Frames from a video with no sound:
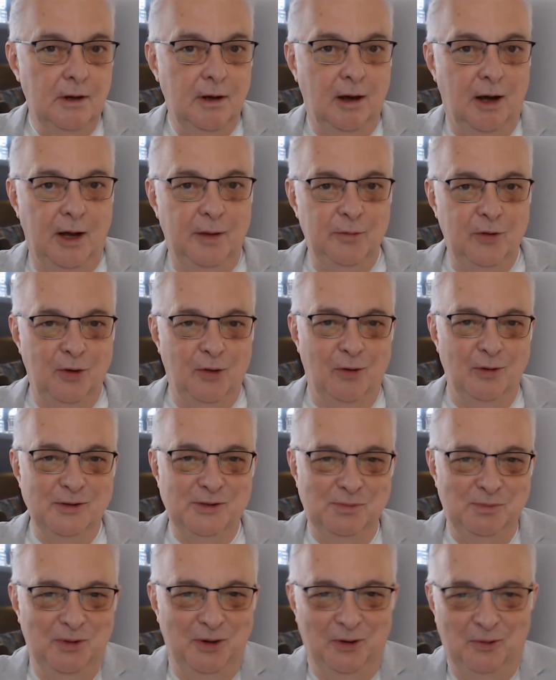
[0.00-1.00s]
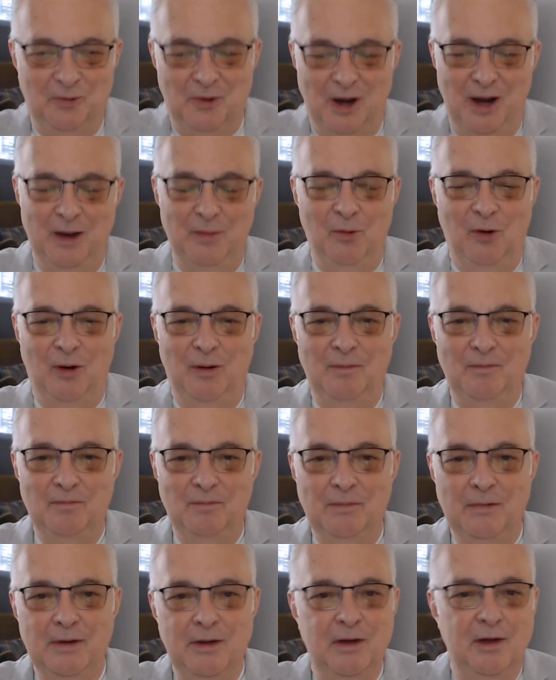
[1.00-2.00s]
I'm your host, Bill Reimer.
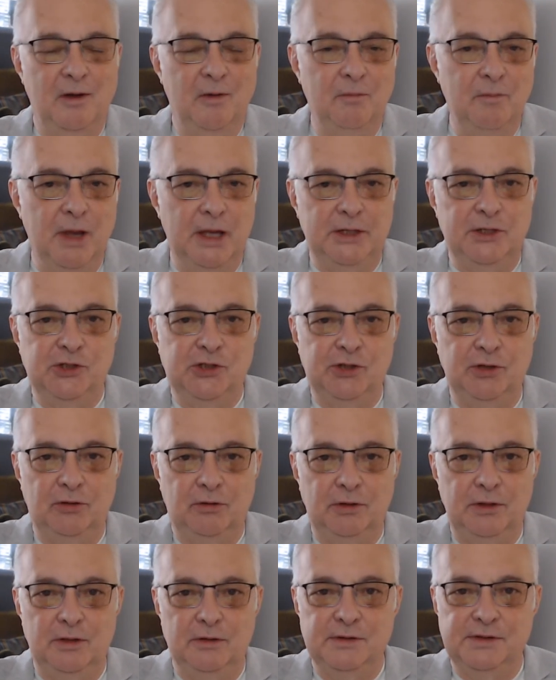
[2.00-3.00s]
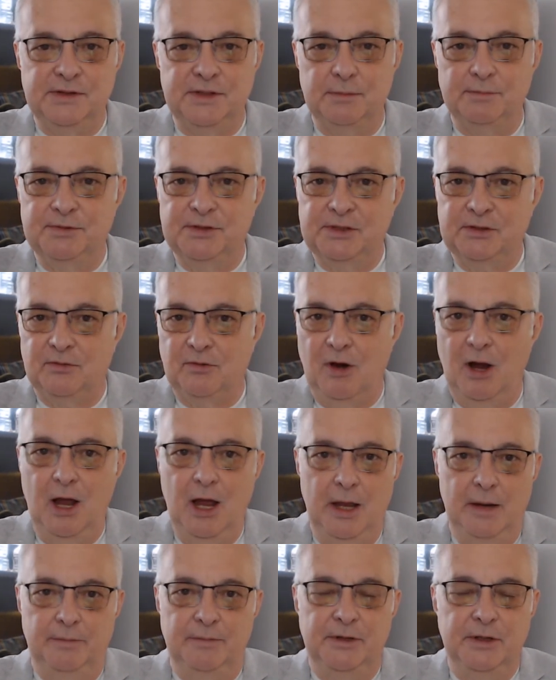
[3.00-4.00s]
Make sure you're
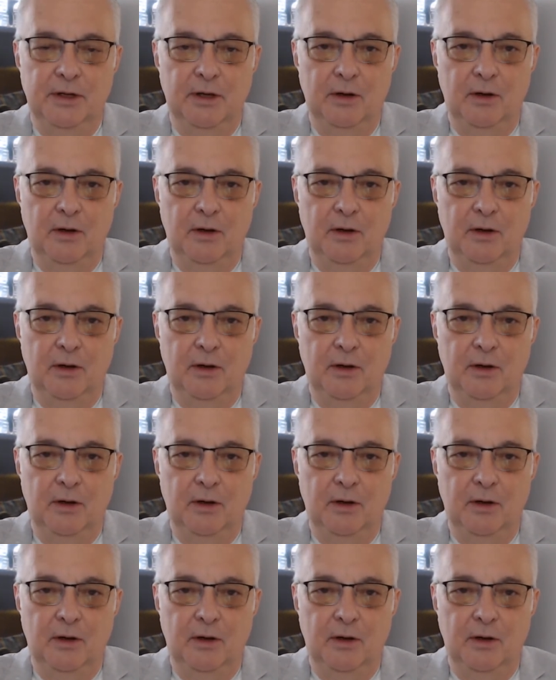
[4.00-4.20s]
subscribed.